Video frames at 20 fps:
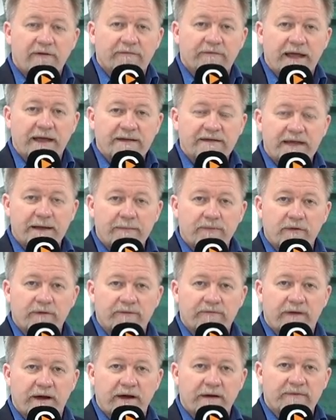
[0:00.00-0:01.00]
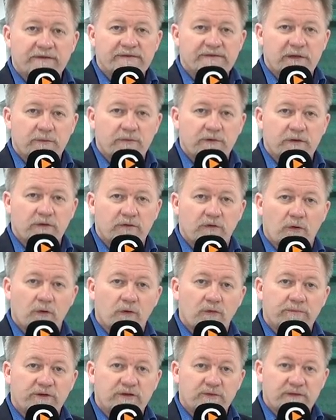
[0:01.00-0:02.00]
Flat table environments that would
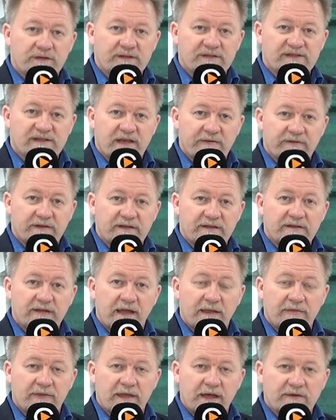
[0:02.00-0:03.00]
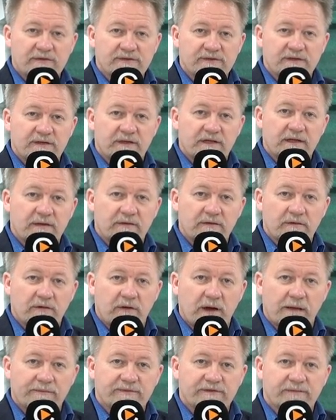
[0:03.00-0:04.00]
grow between 7 and 10,000
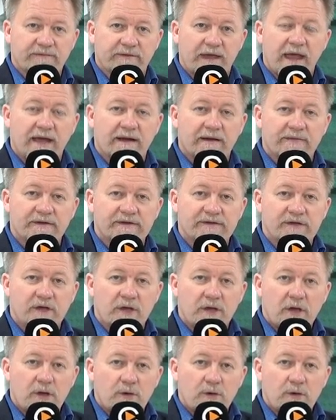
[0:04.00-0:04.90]
kilograms of cannabis